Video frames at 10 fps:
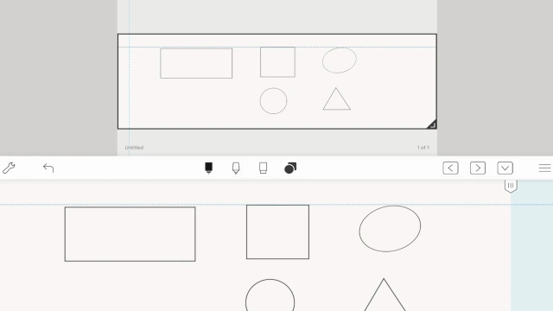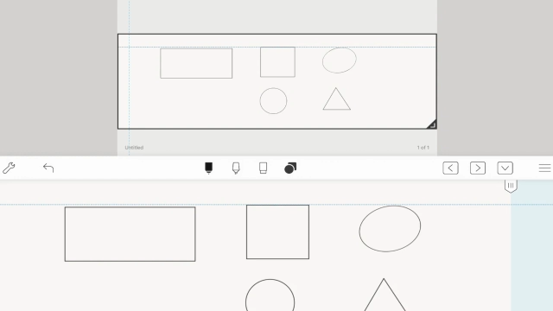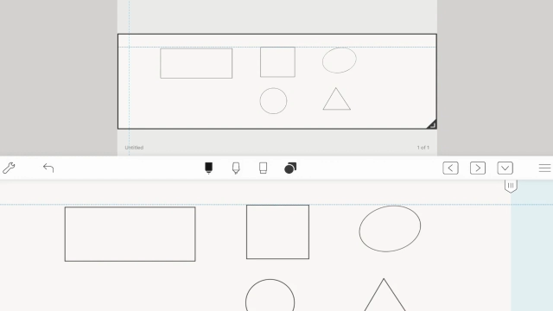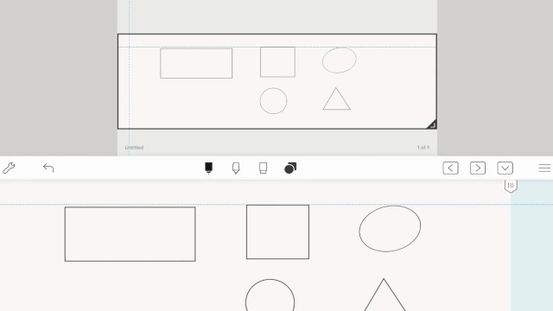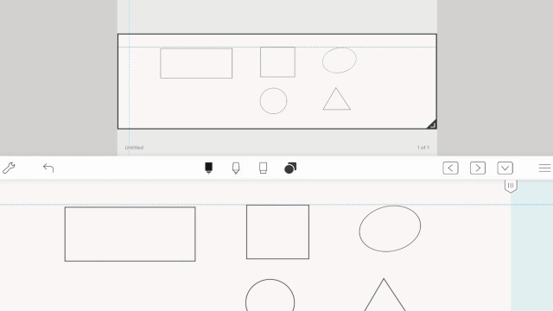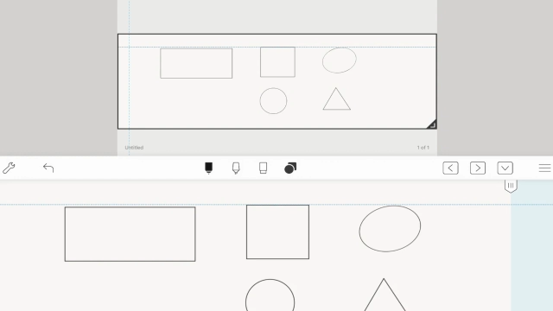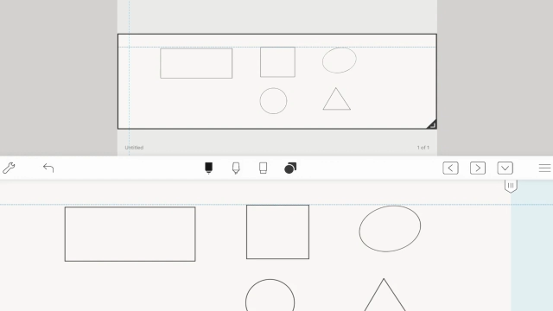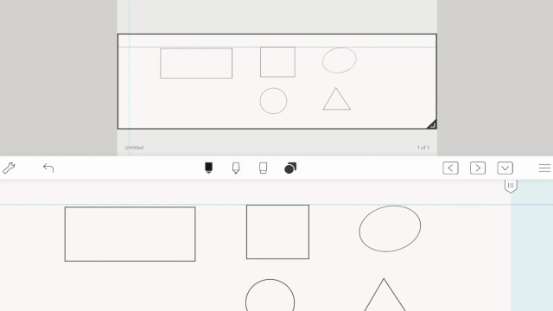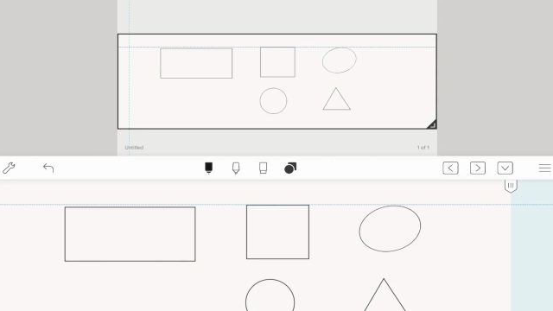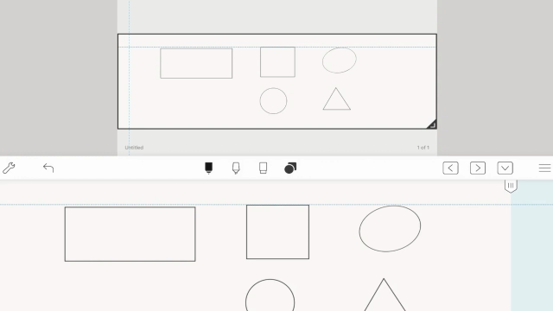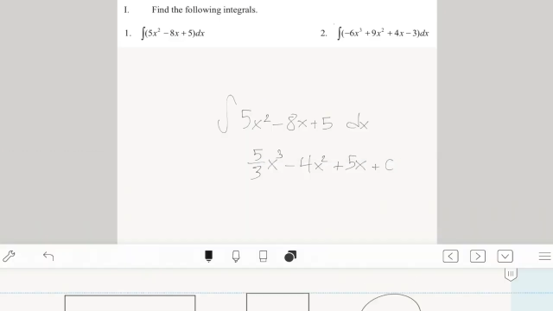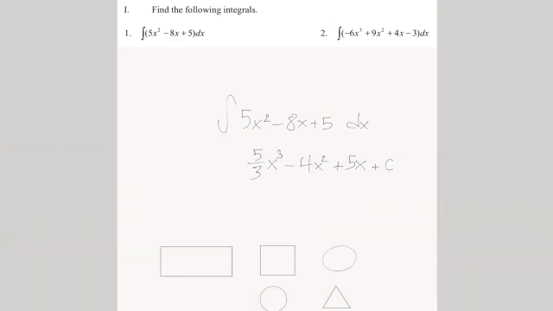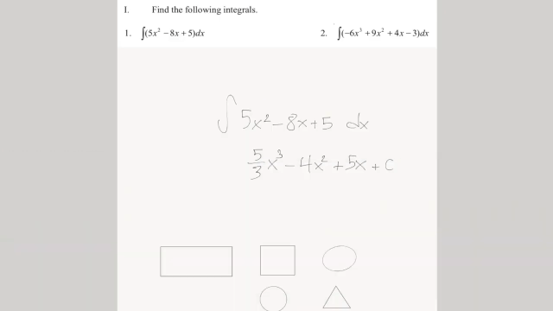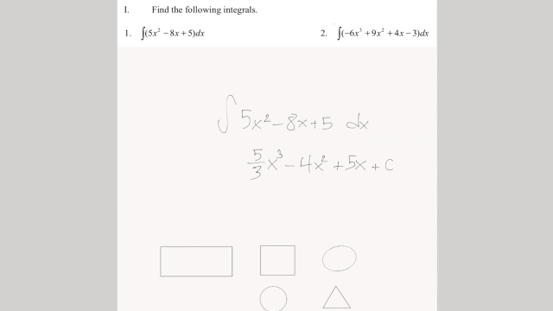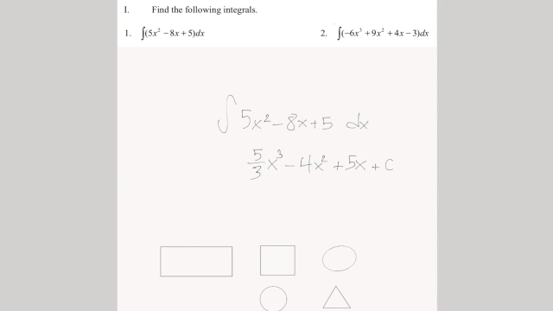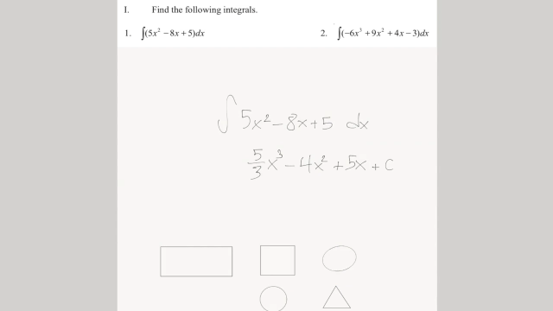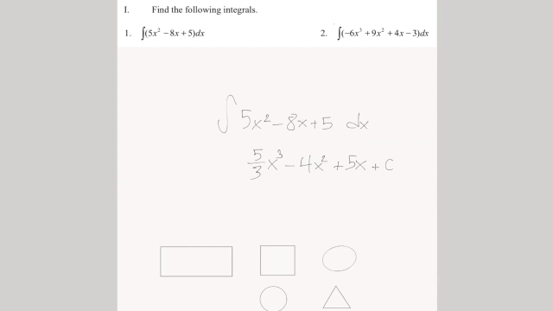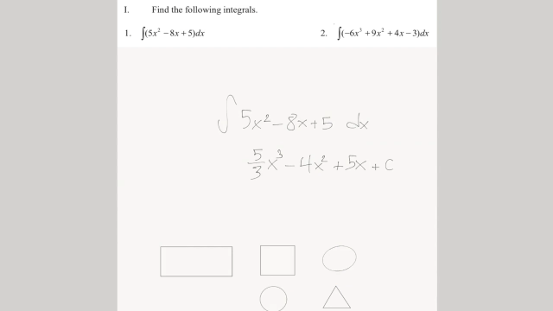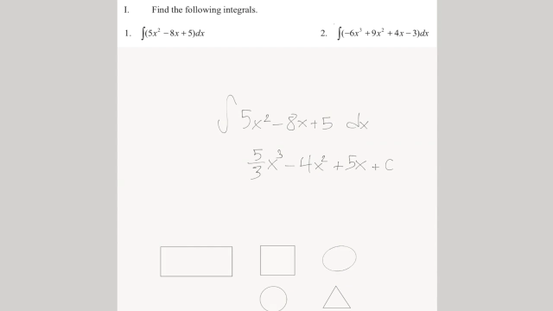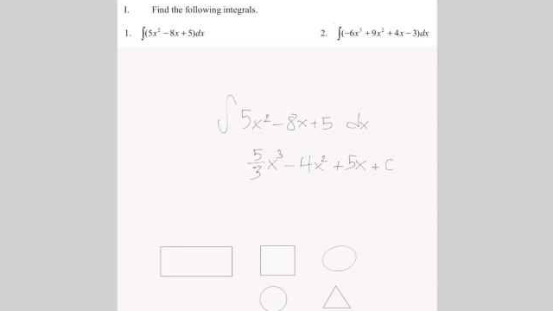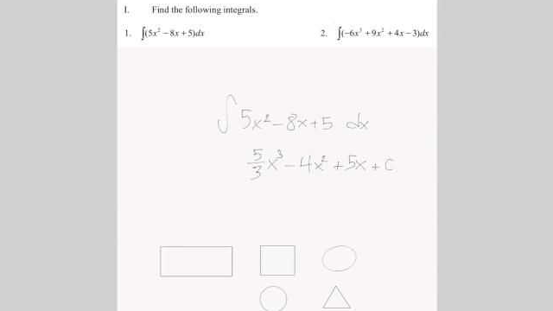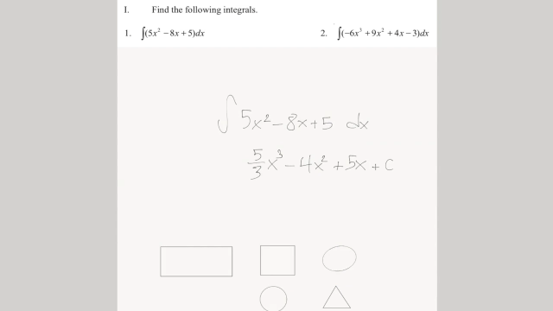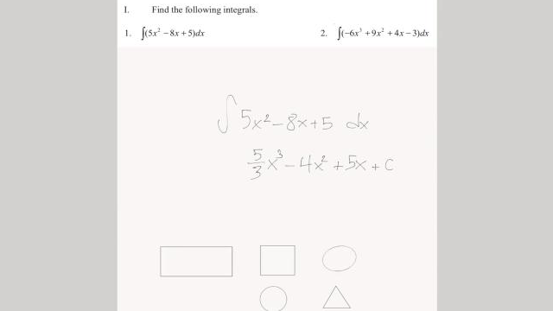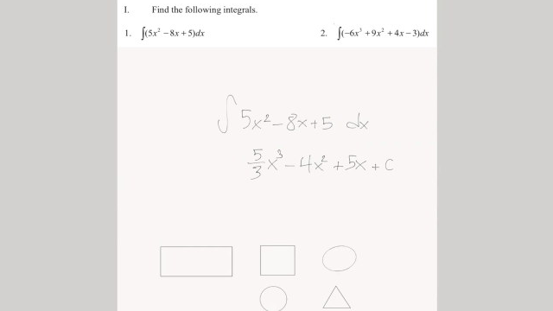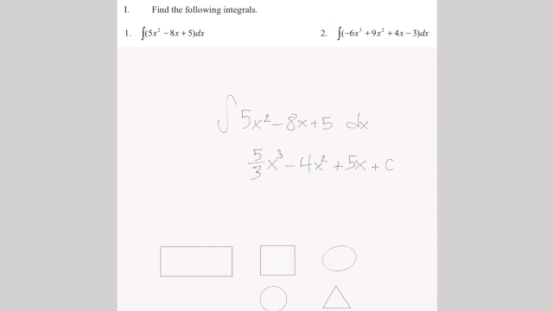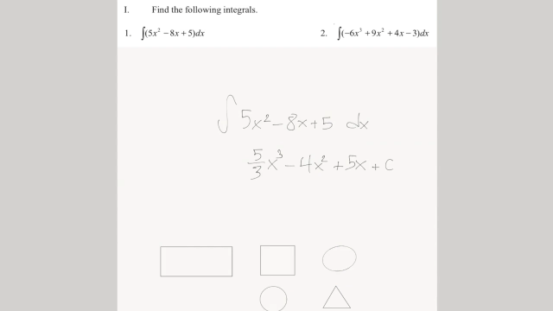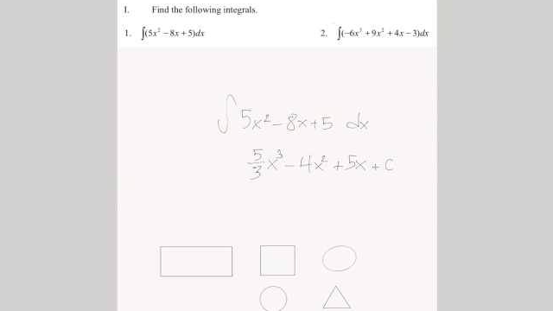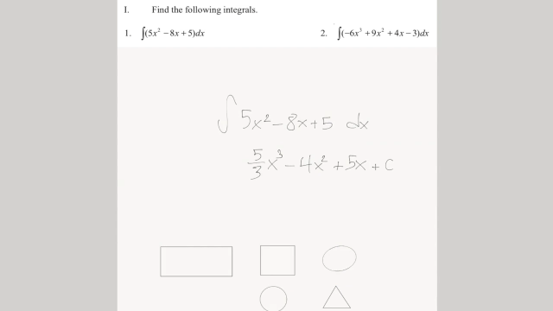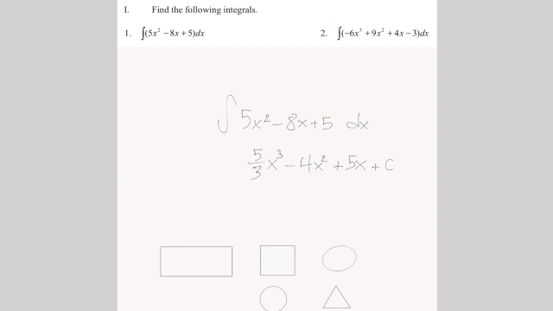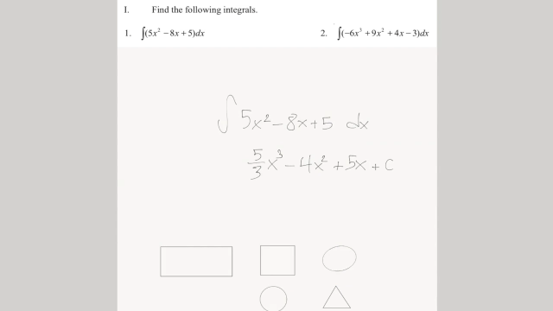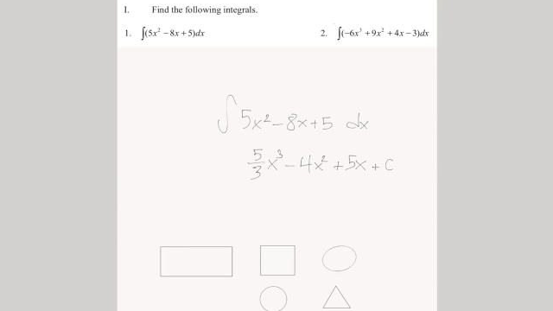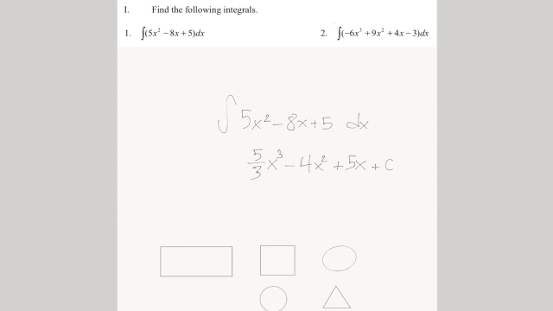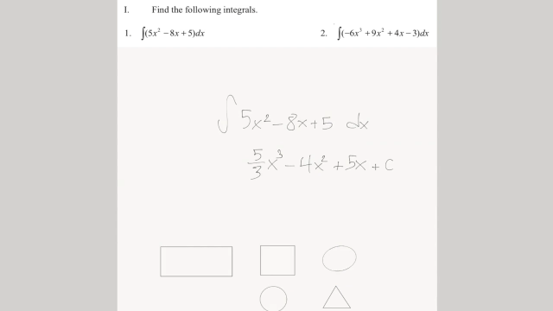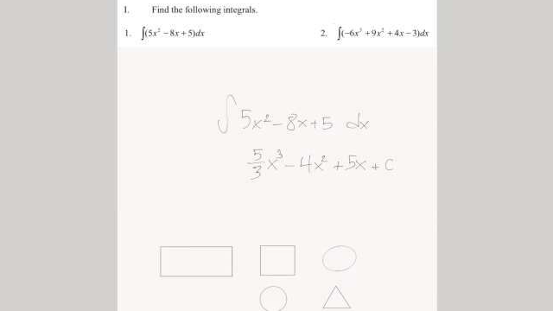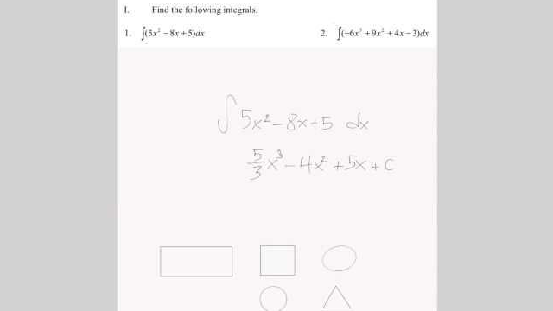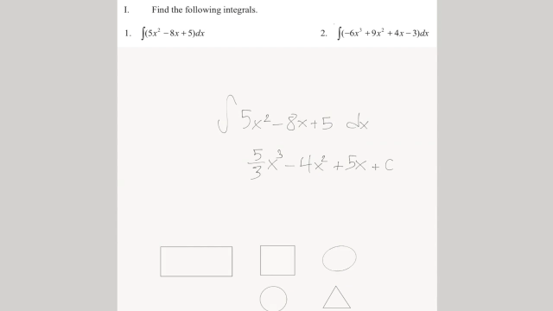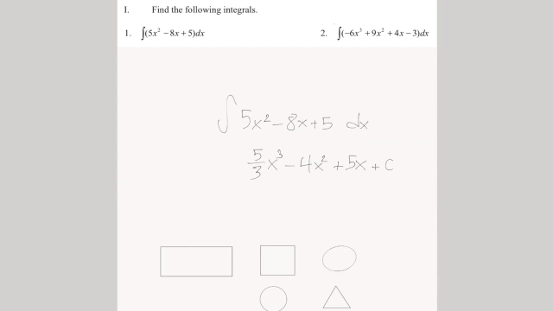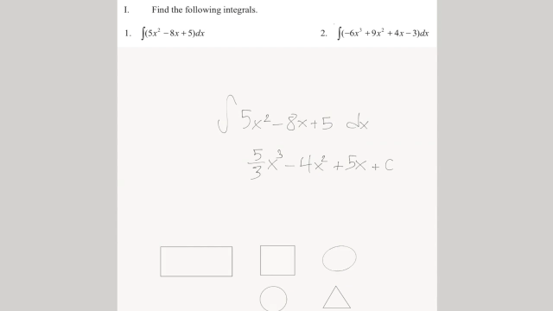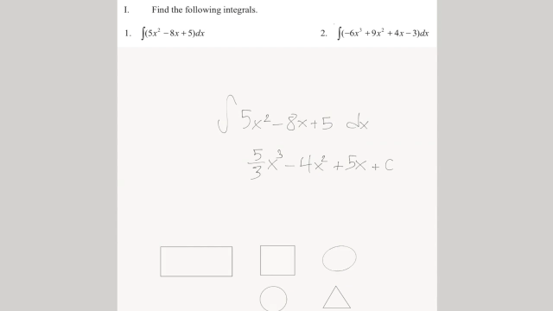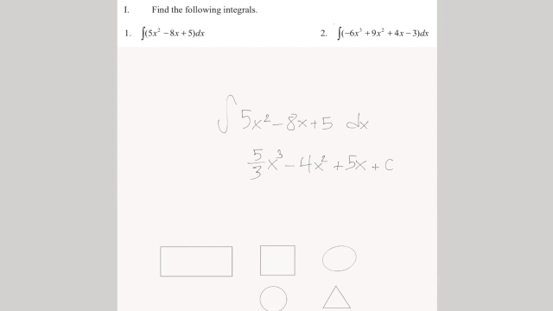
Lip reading: (no speaker visible)